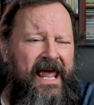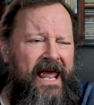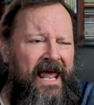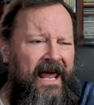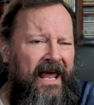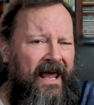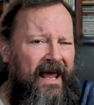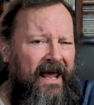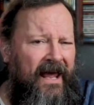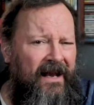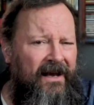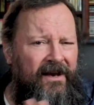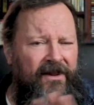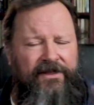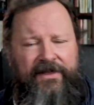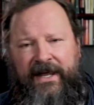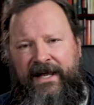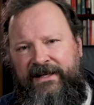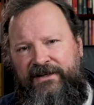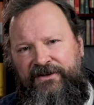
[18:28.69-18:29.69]

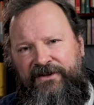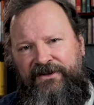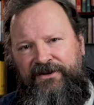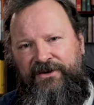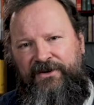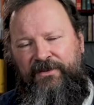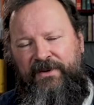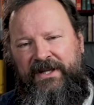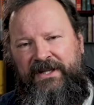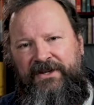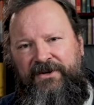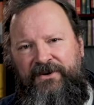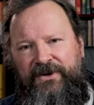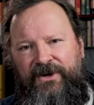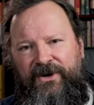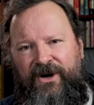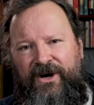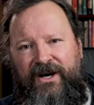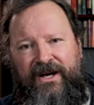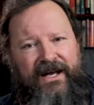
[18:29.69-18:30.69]
anything to do with New
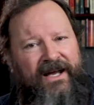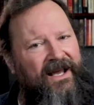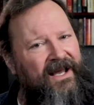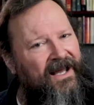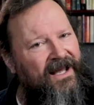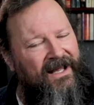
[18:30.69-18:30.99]
York,